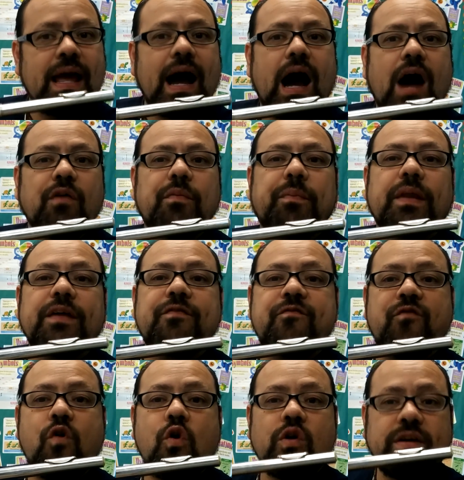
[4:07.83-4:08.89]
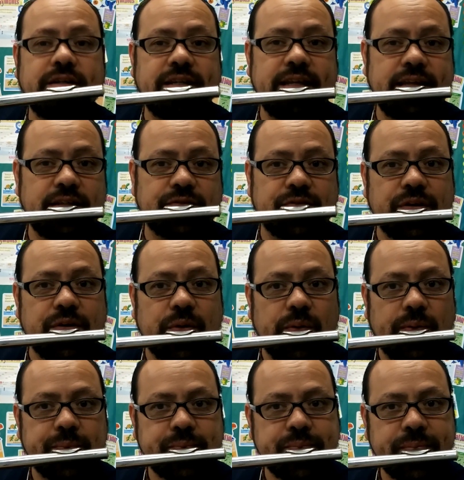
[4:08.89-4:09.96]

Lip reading: I will play 4 Ds for you.